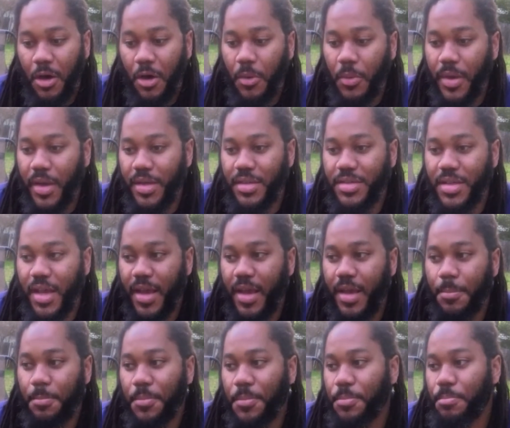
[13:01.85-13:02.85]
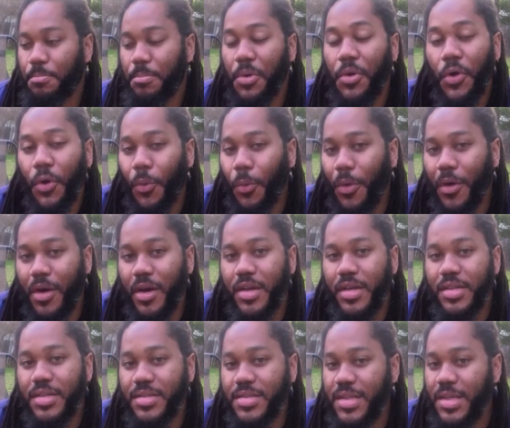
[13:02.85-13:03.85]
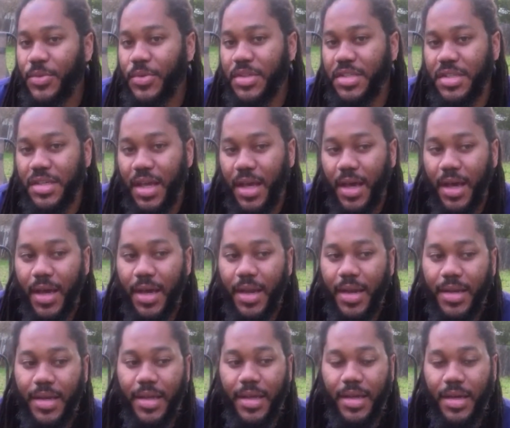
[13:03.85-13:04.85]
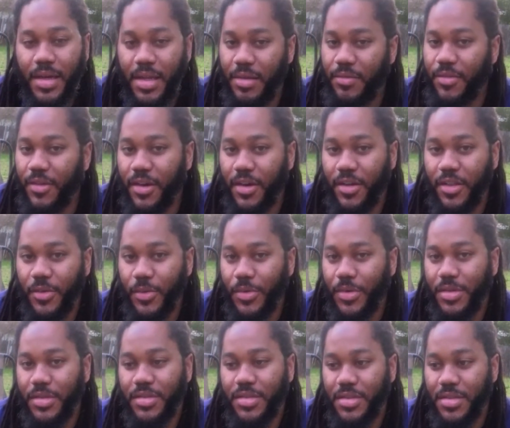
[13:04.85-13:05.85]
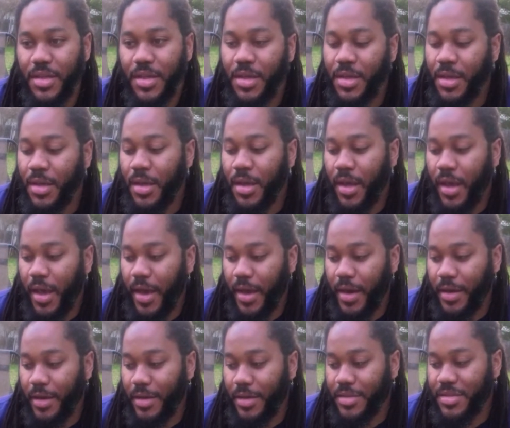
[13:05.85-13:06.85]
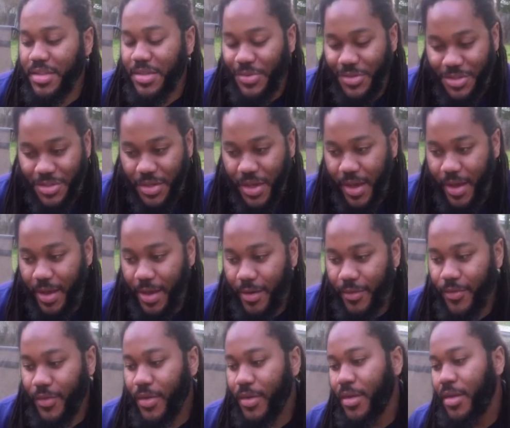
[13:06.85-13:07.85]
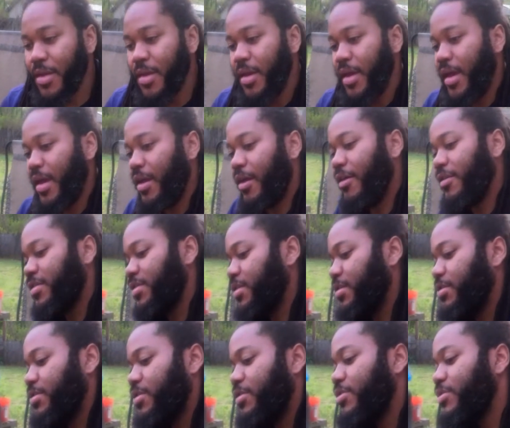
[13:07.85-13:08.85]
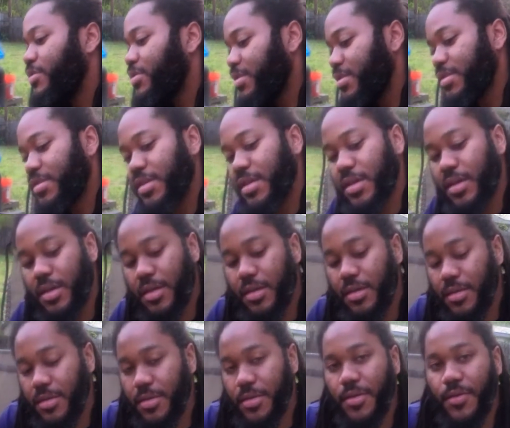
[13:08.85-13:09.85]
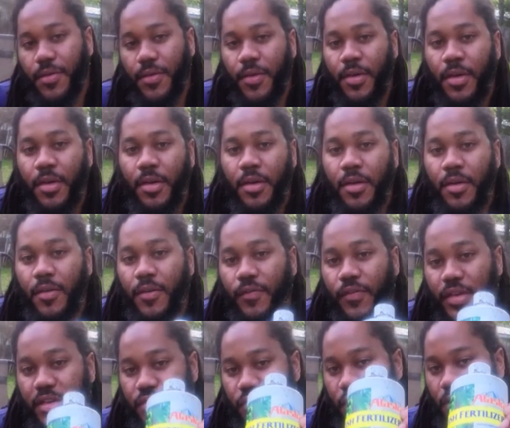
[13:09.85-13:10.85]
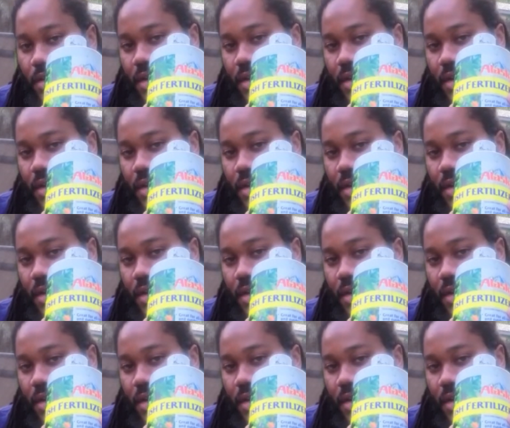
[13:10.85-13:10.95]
always say, pull one, see what you got, and then leave the other ones and see what you have. And also use this fish